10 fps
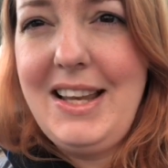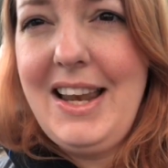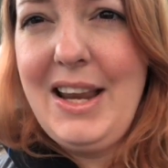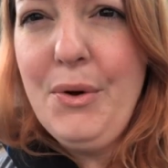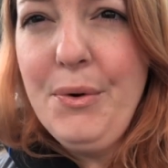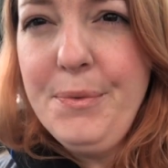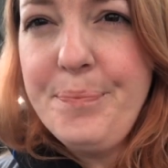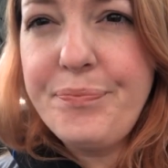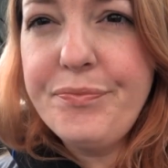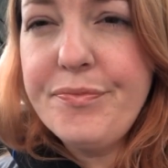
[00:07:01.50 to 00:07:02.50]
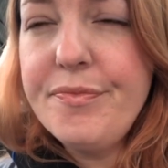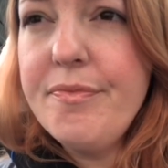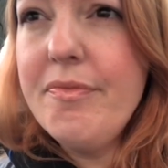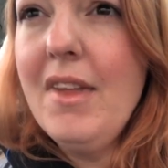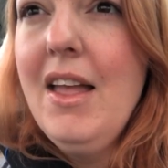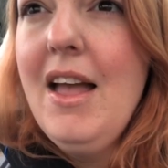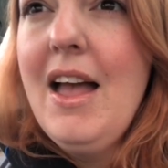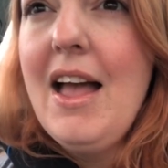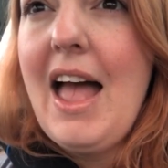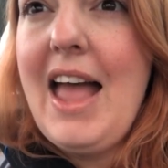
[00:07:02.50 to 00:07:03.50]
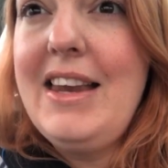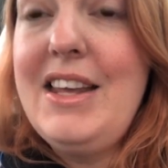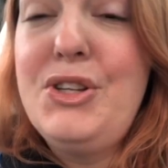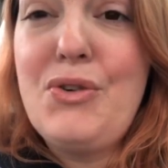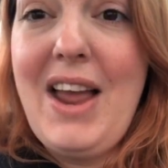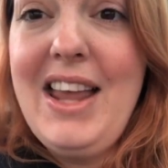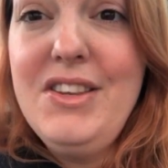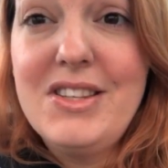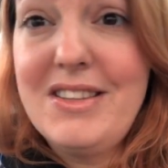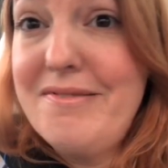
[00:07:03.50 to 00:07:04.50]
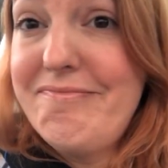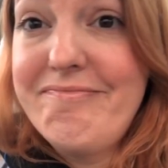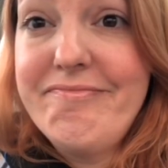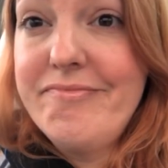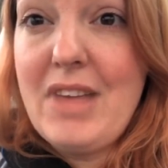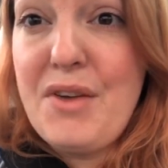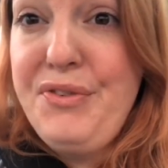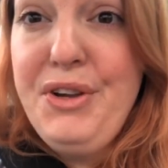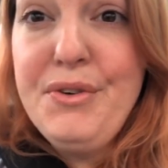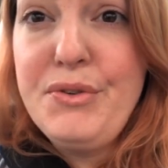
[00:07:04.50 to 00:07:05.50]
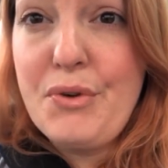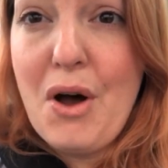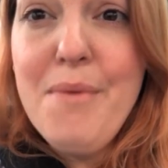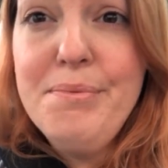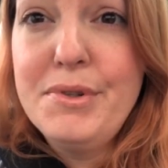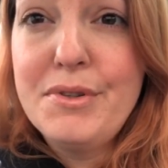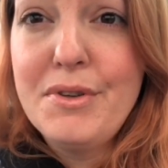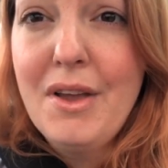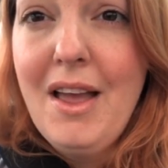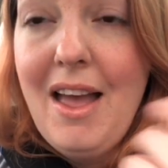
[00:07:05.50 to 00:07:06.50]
a little, and it drained a few drops,